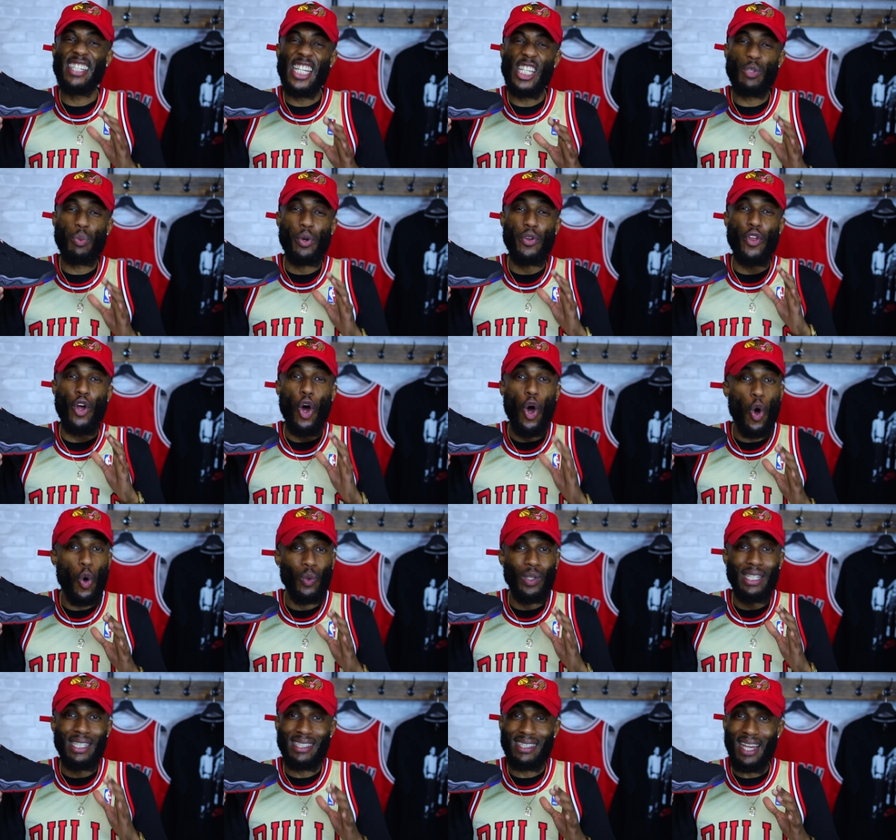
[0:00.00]
these were the
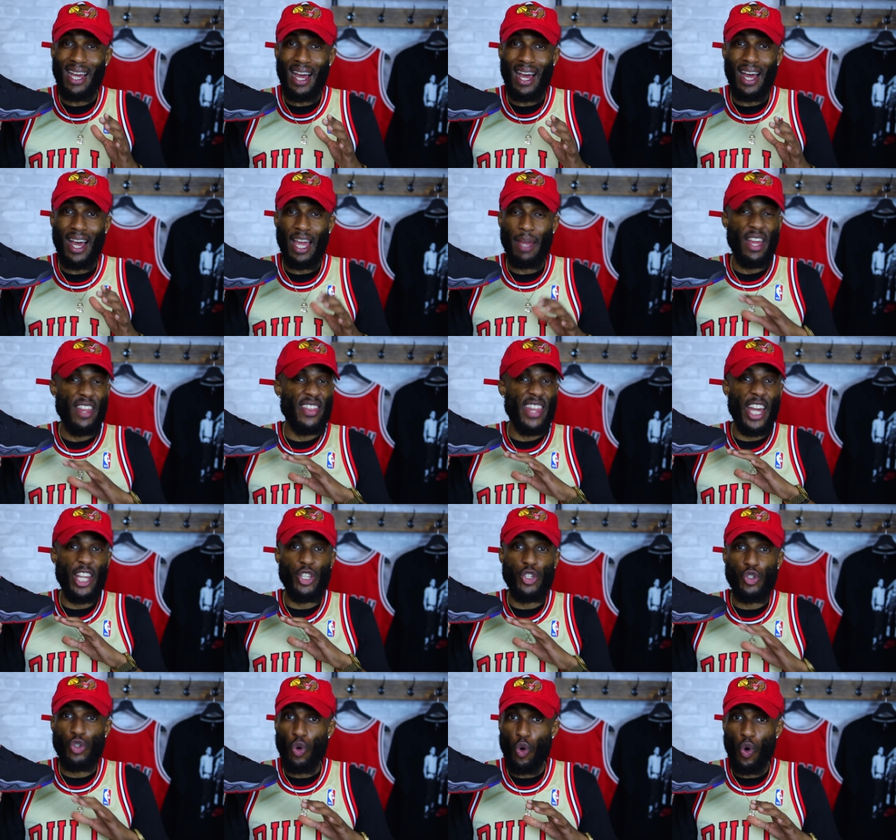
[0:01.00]
only time that
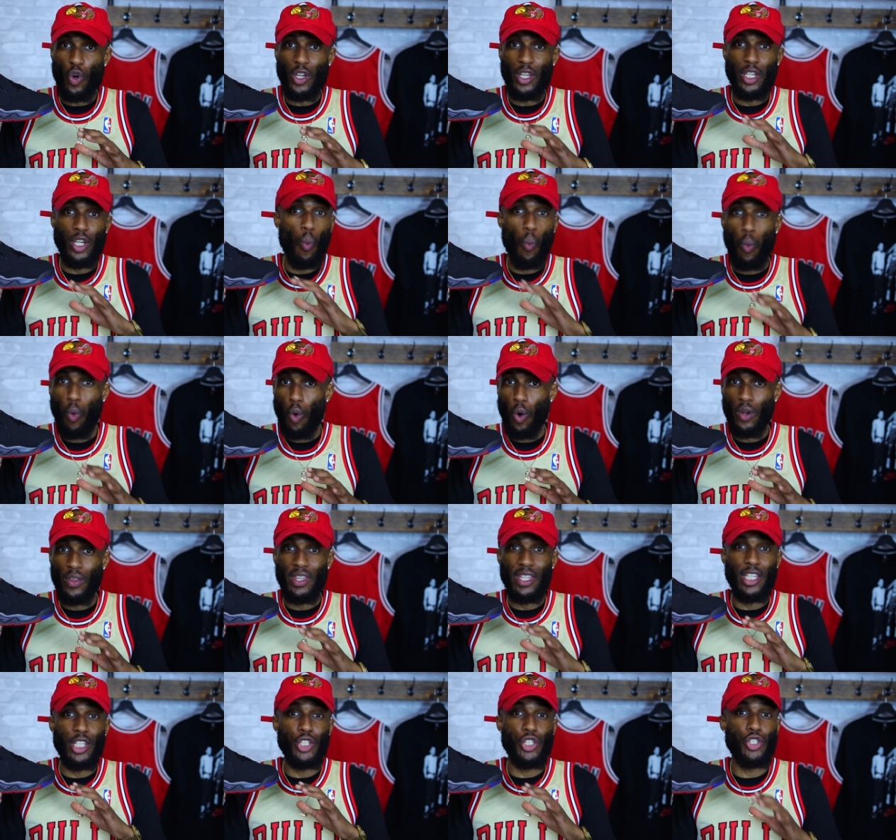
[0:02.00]
Jordan wore
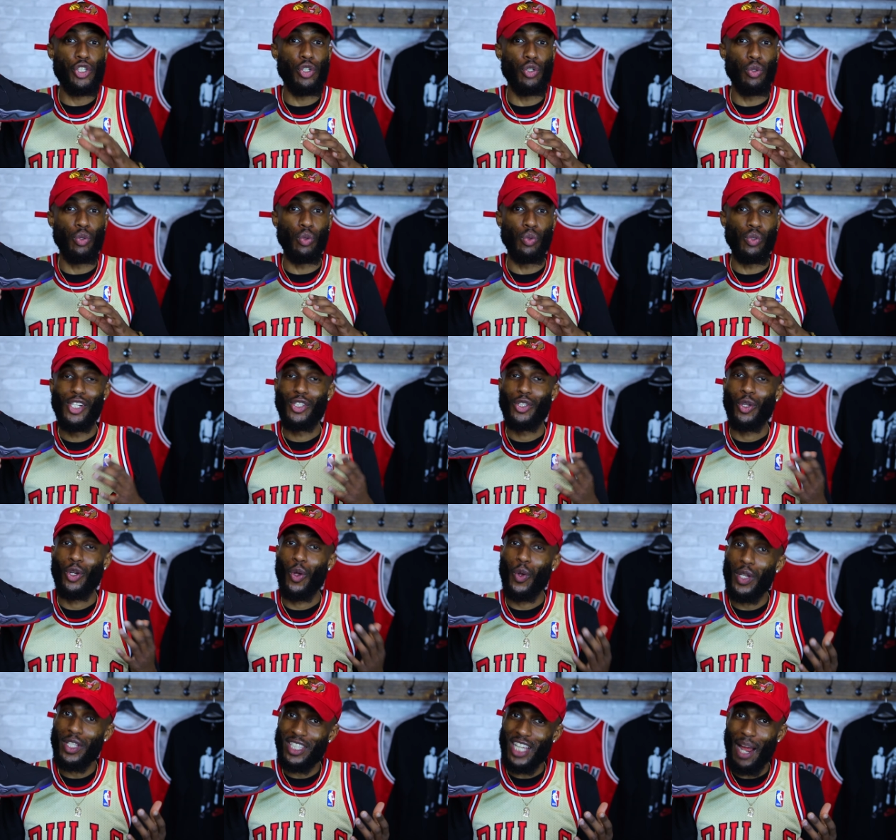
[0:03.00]
these shoes. So the
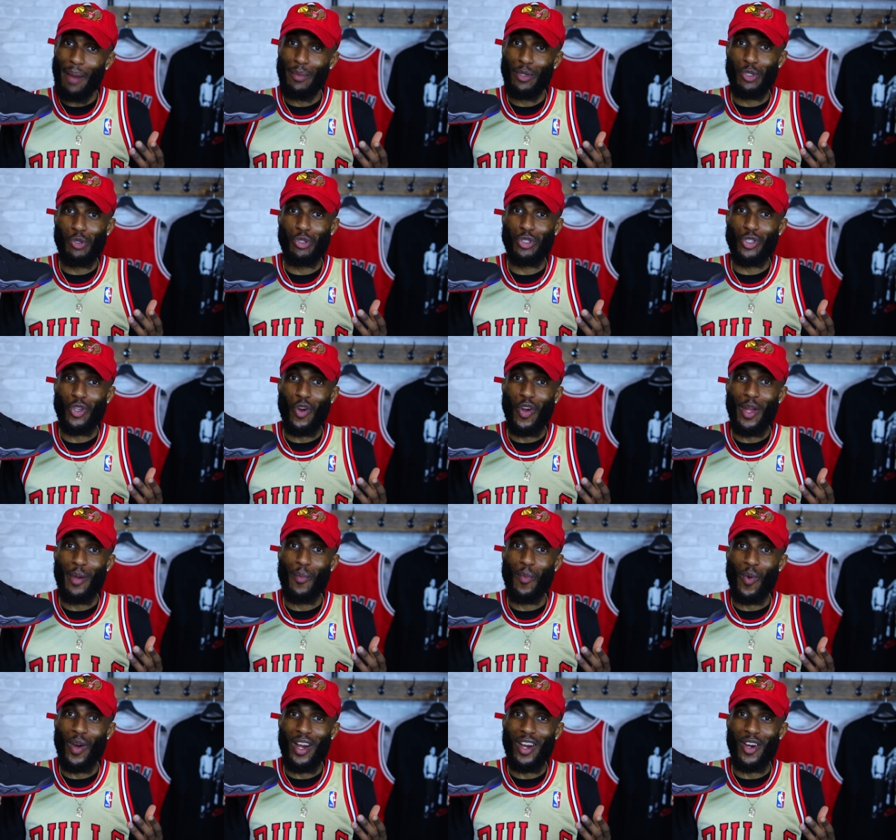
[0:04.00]
only time that you saw
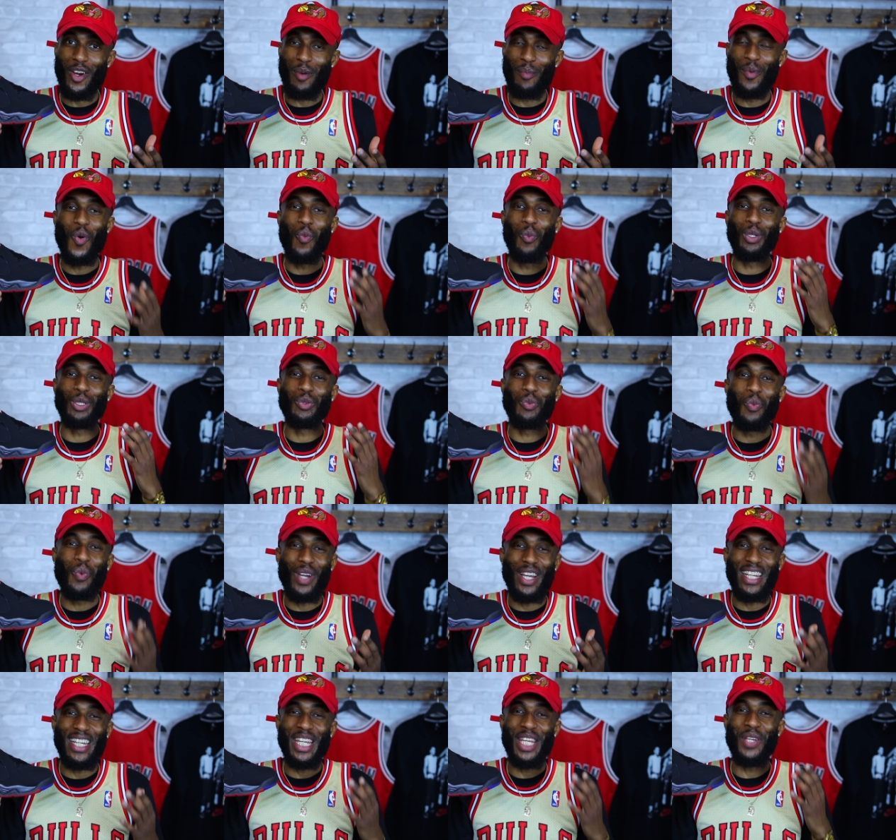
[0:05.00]
him wear them was
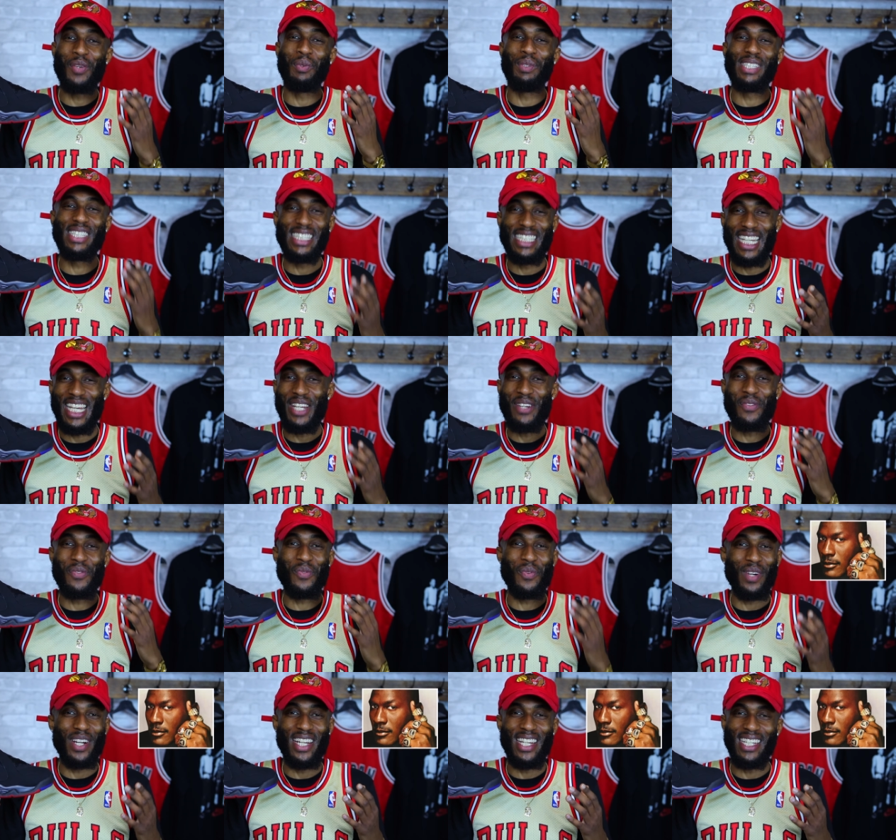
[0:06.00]
when he was getting
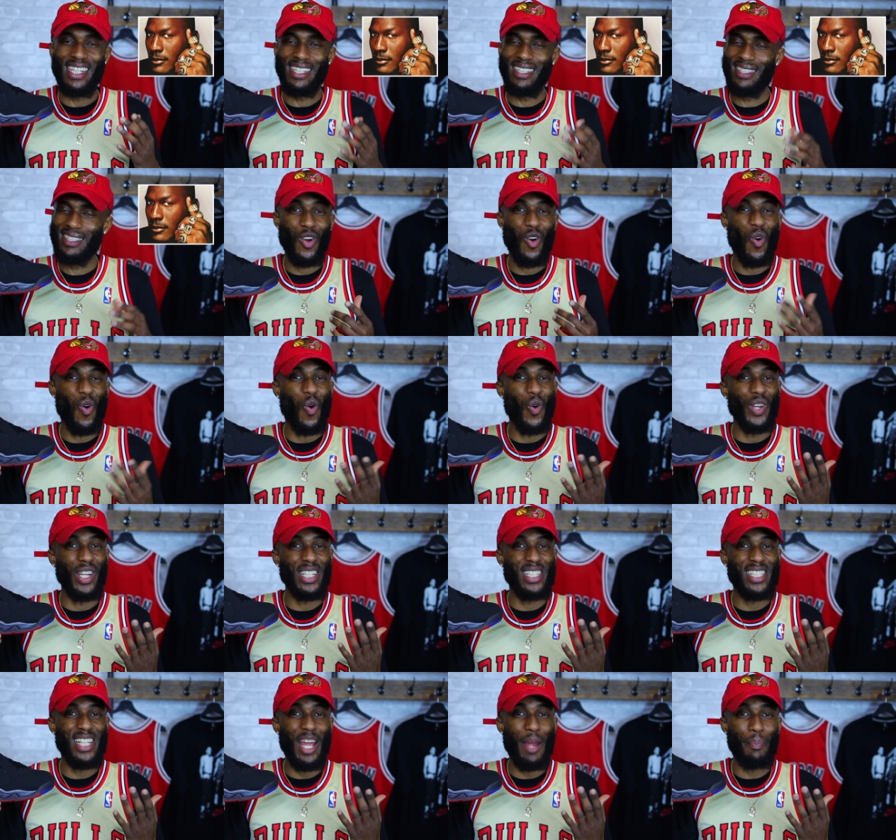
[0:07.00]
rings on the
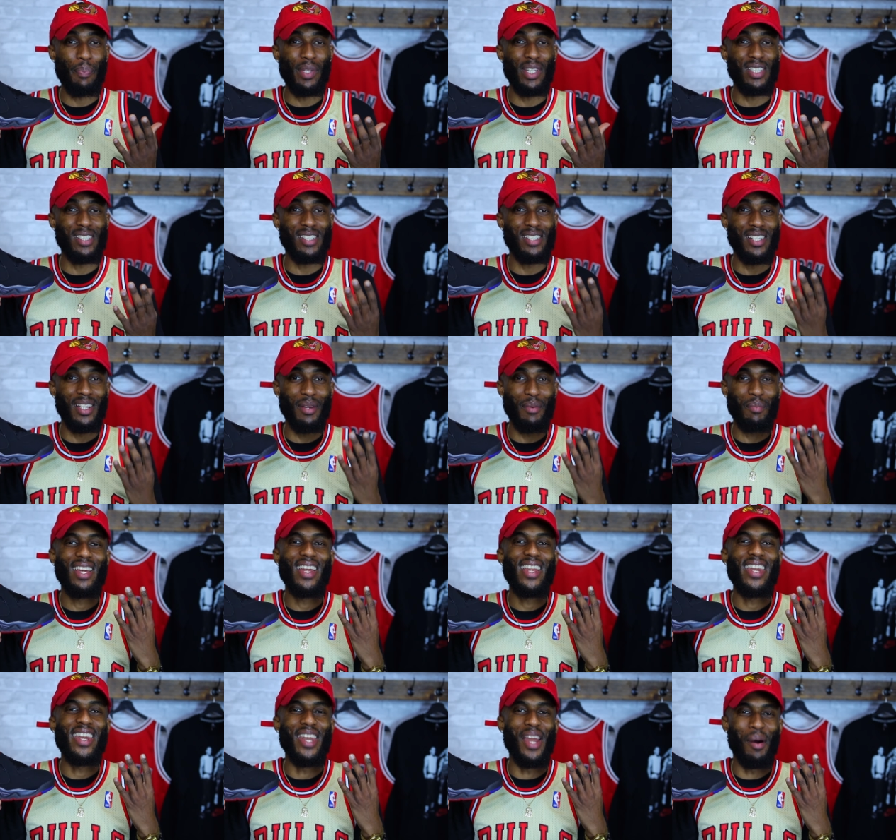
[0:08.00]
championship
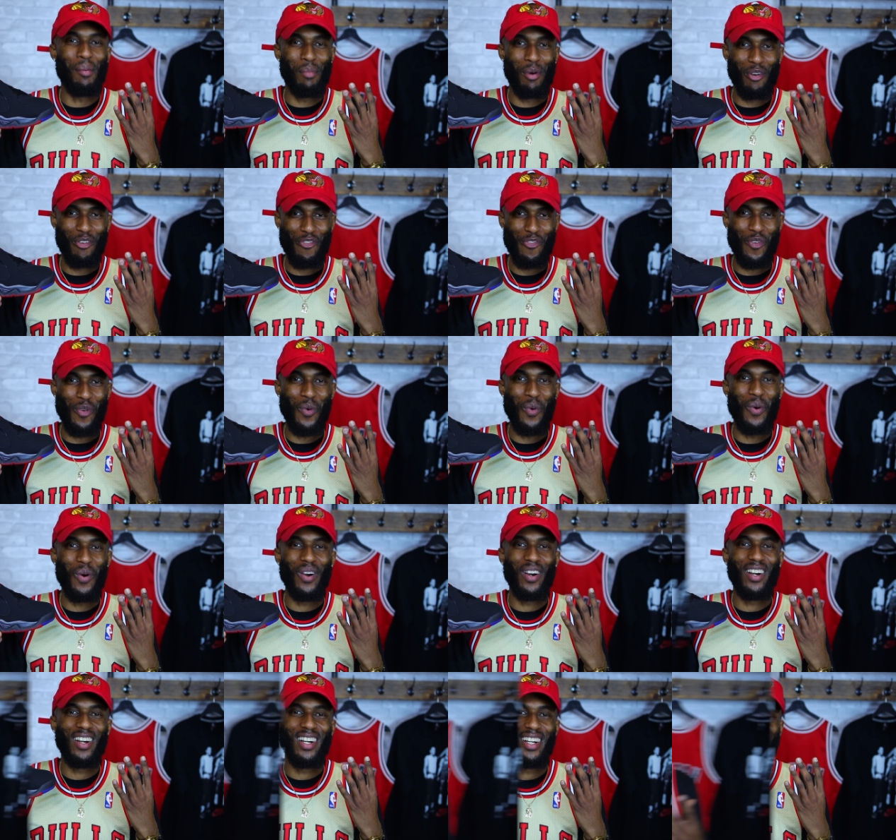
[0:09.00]
number
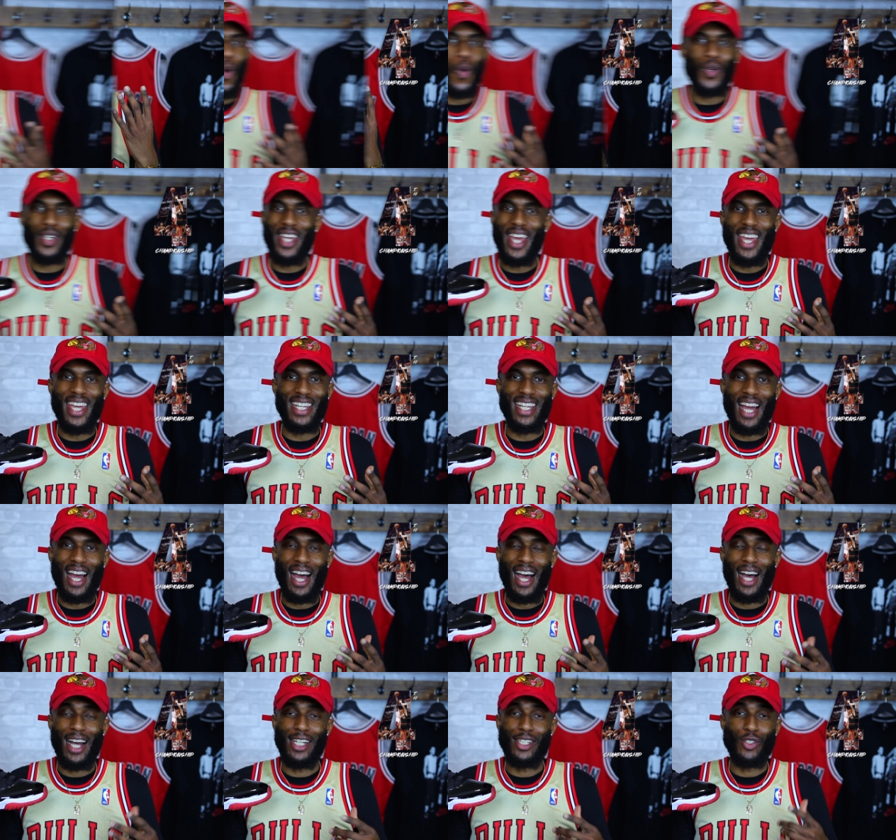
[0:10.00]
four. Okay
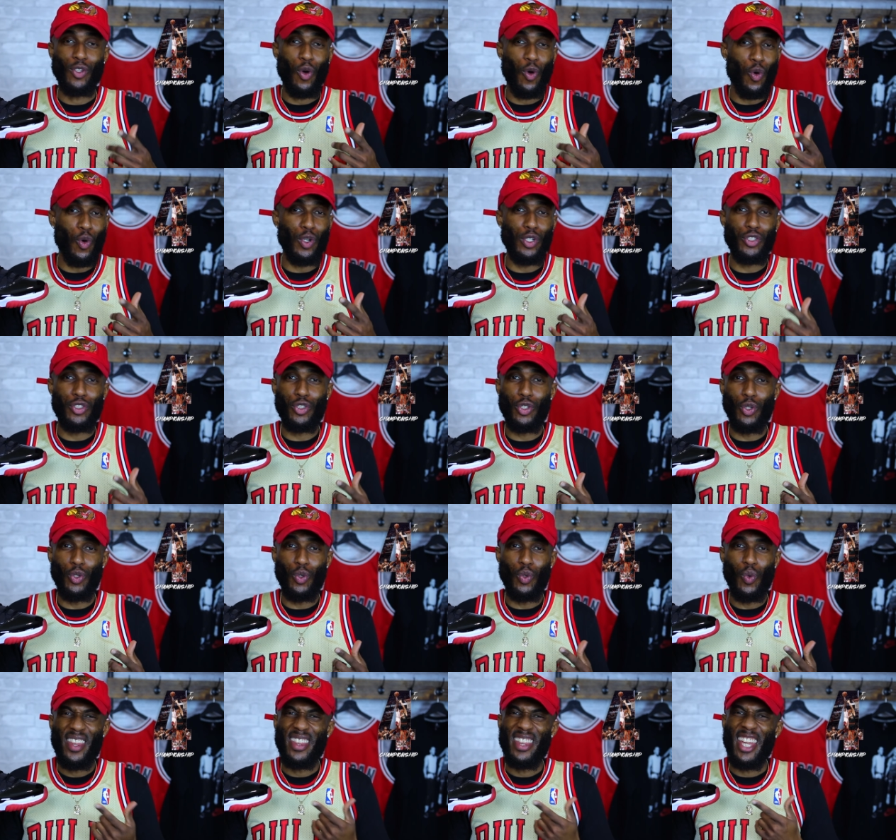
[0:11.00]
guys, on
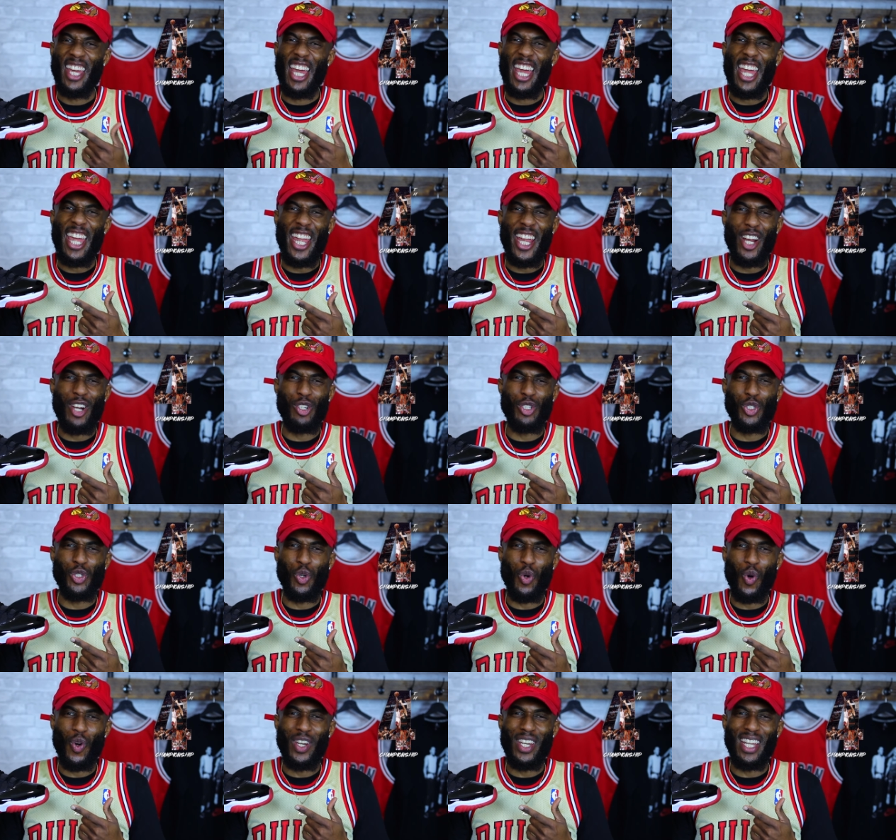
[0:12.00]
to the Air
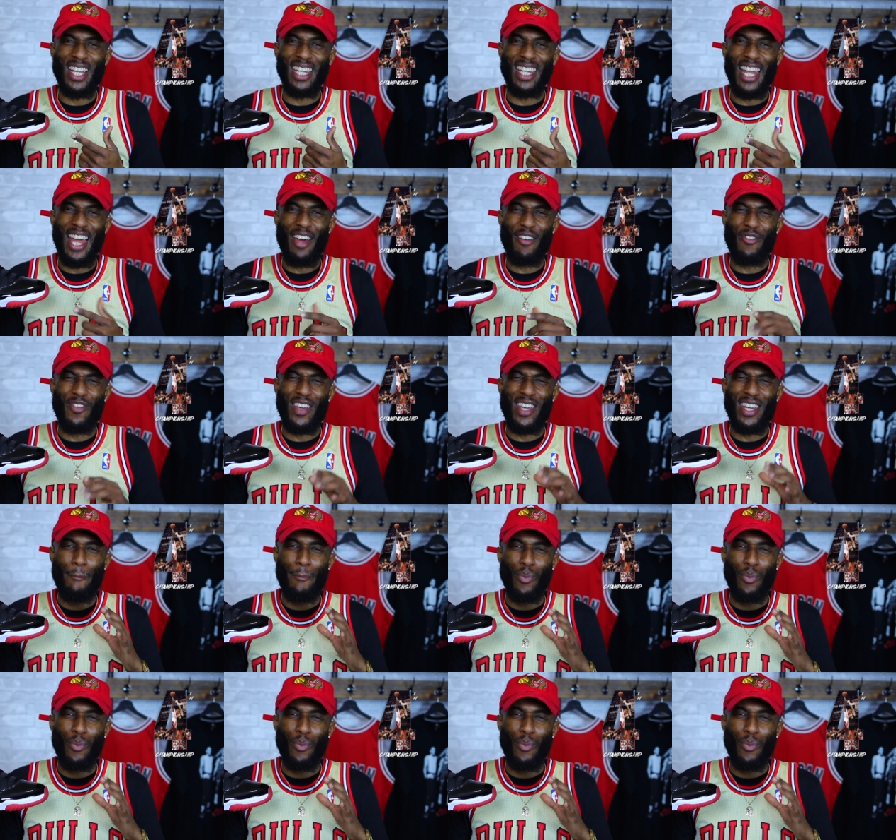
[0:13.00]
Jordan 11